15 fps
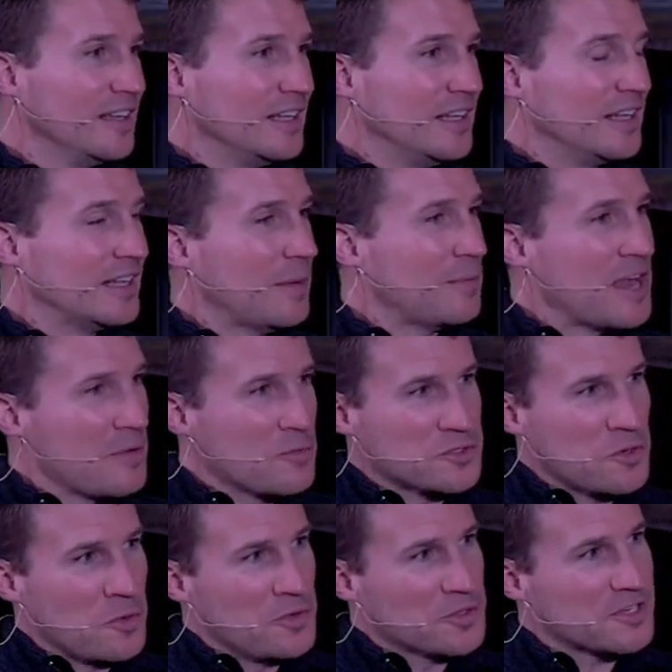Lebanon was
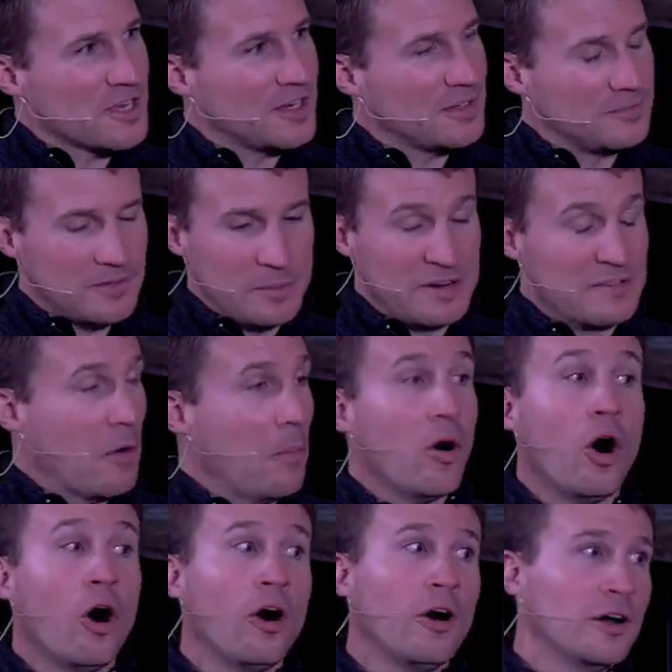almost a bit of a
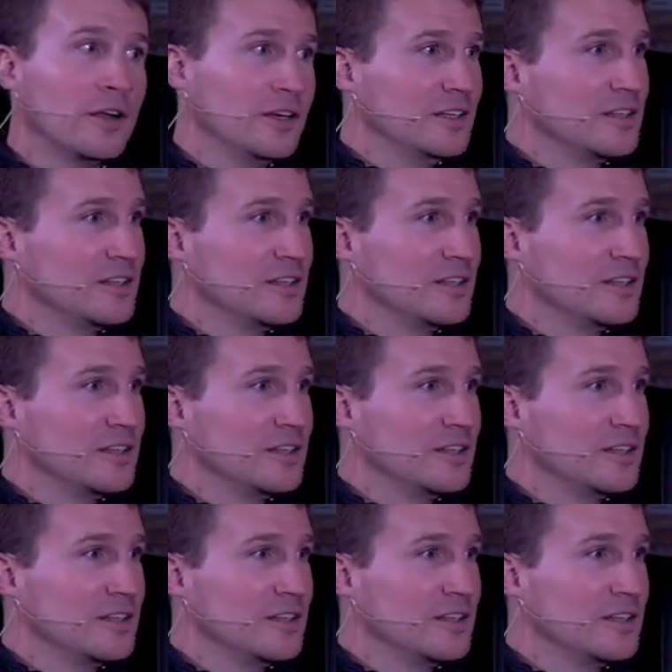pawn